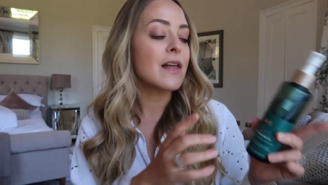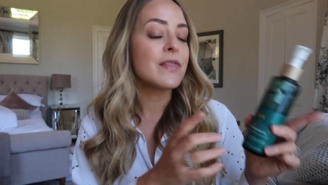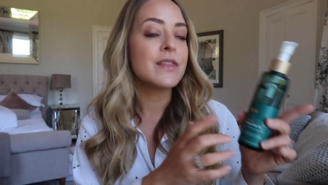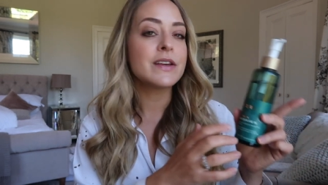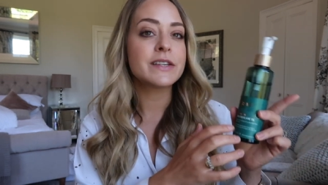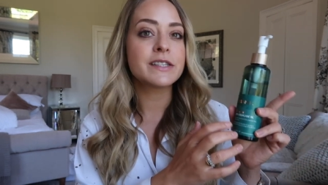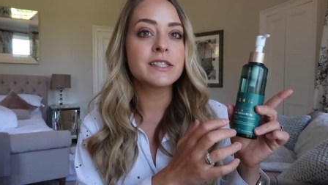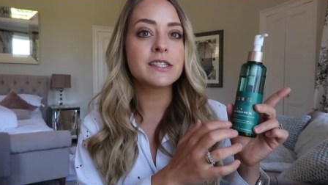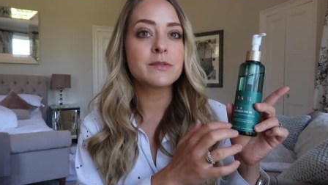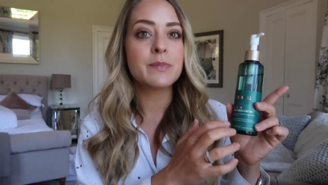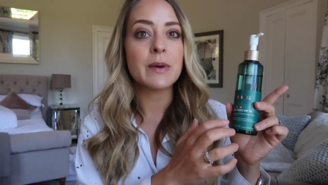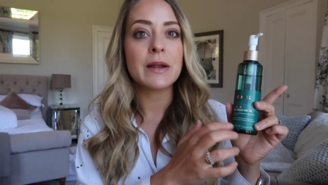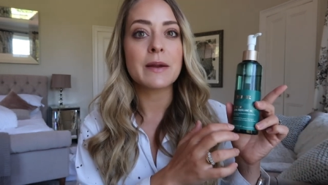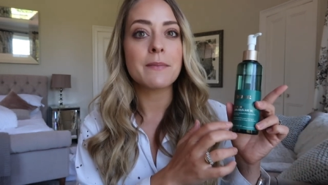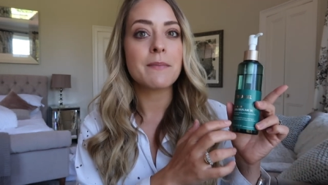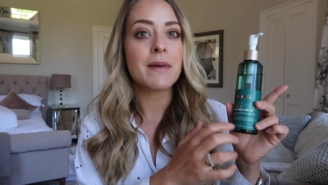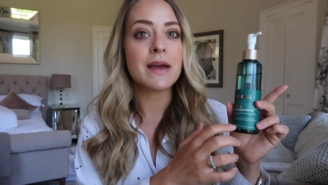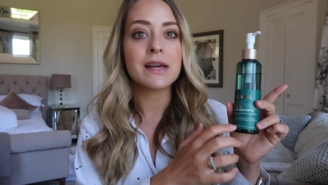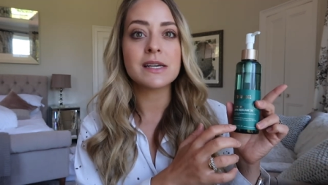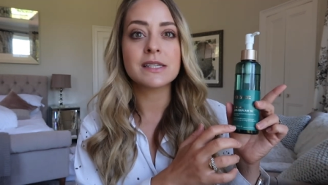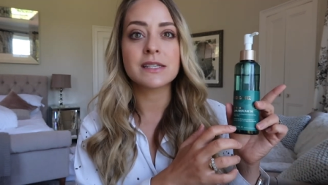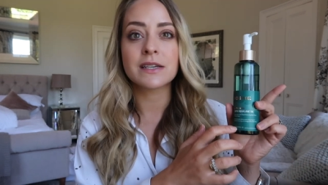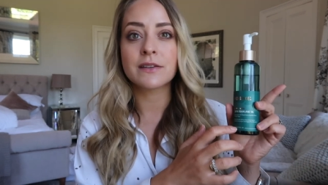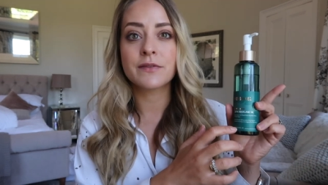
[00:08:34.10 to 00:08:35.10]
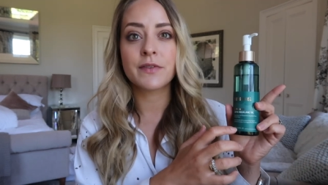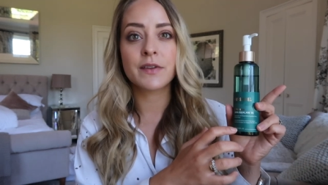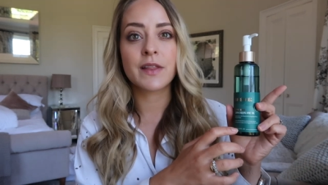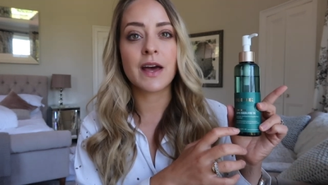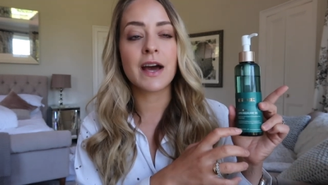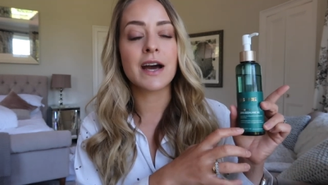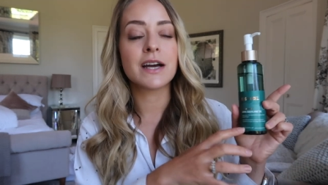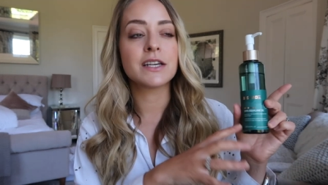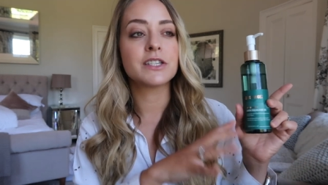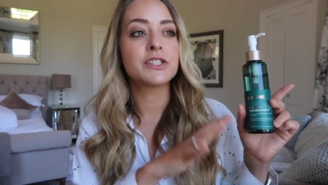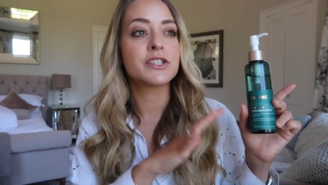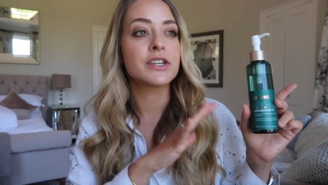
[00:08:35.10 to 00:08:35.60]
and this has been amazing for
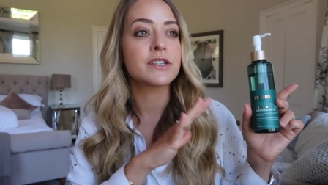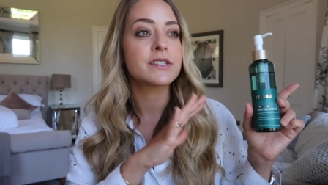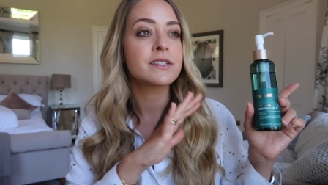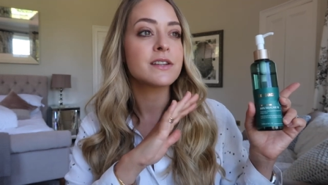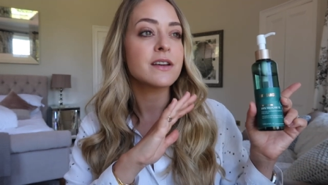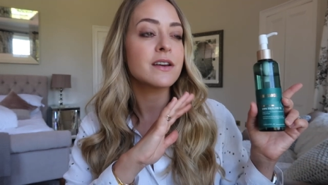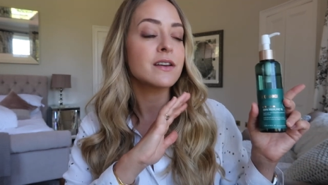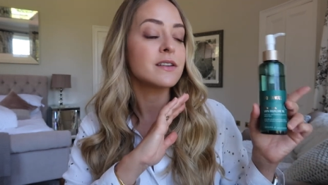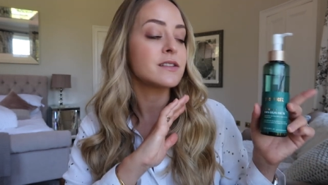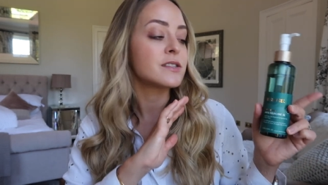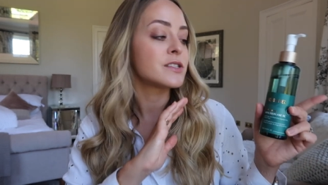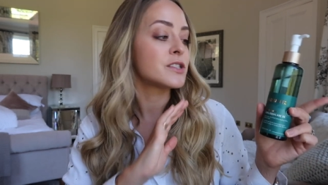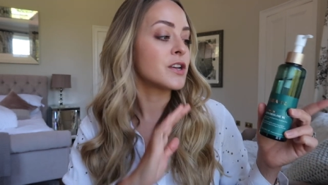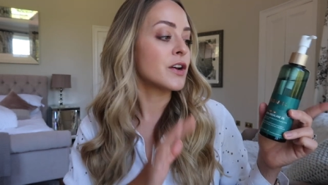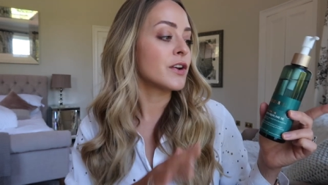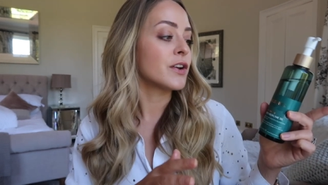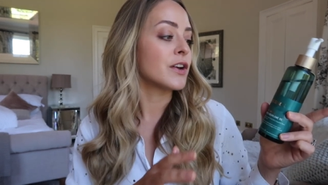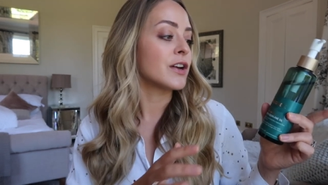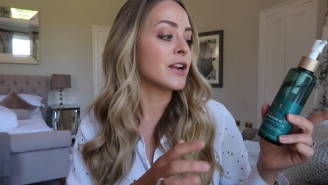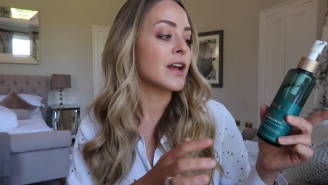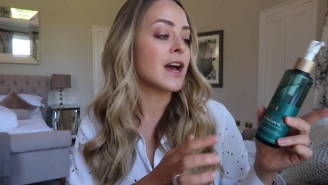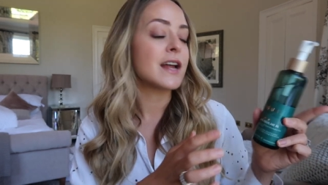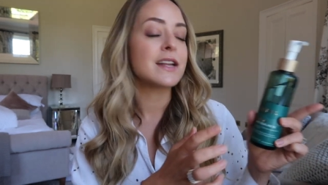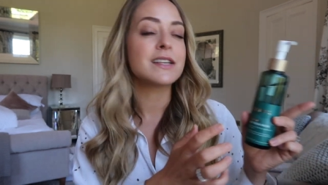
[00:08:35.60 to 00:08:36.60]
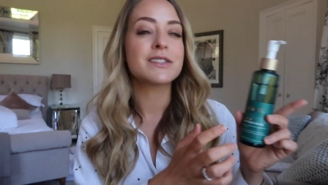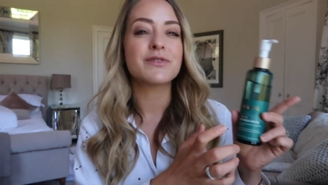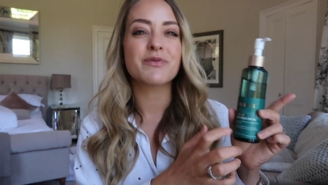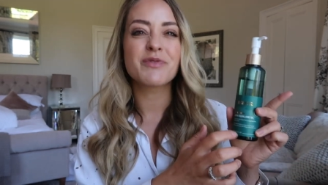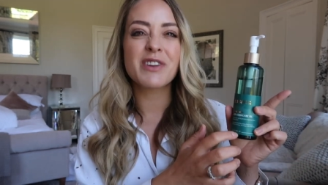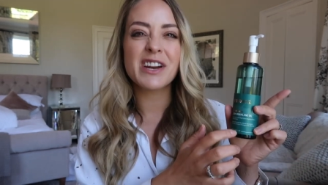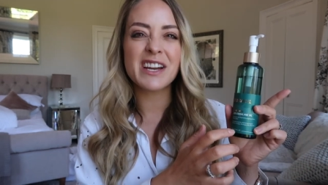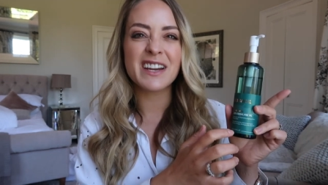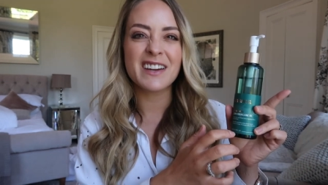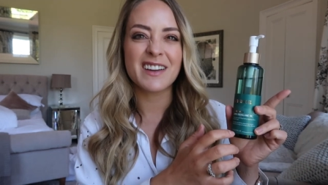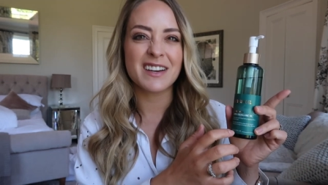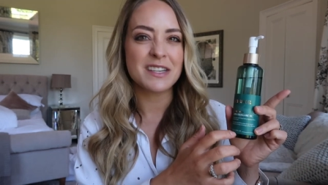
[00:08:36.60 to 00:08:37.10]
that. It's just so good, and it's
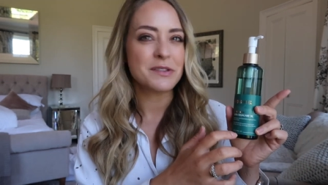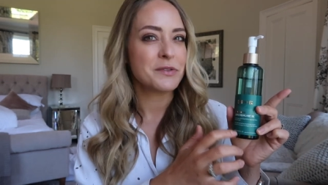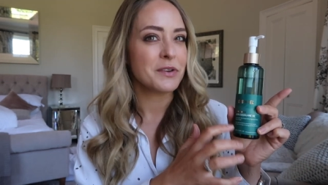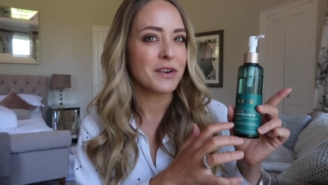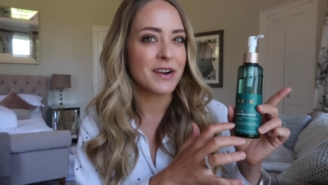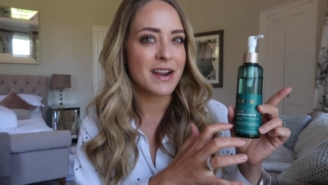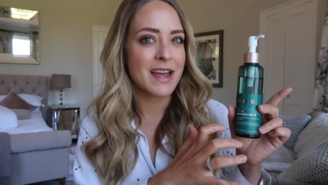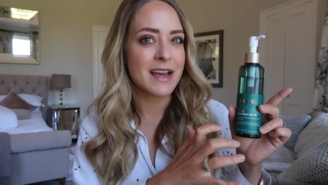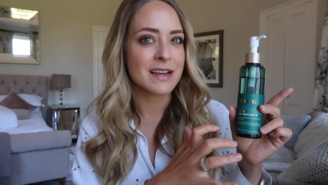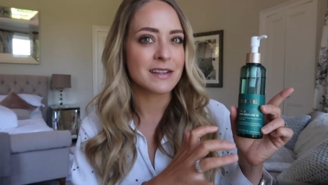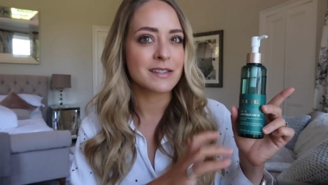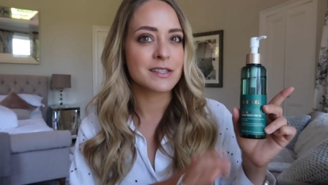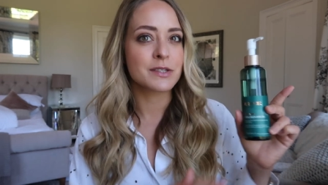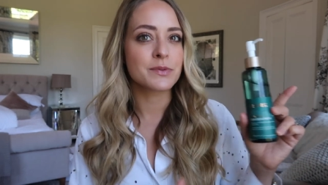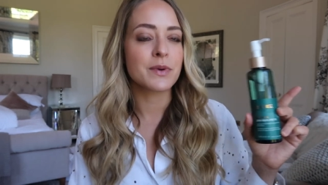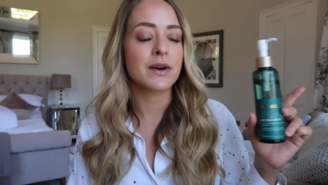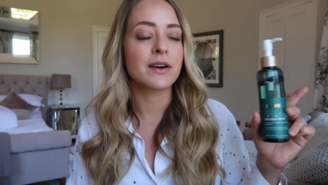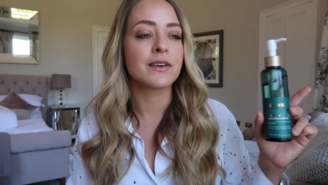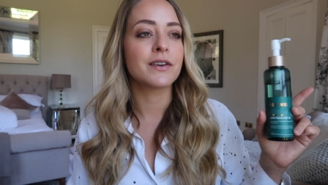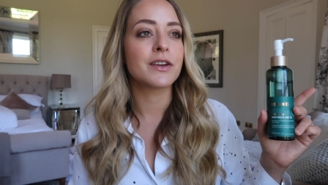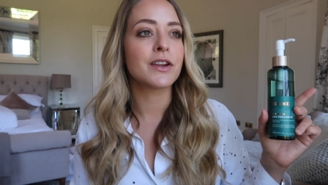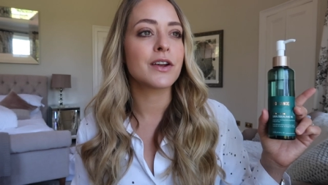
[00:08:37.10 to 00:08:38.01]
really nice for your legs as well.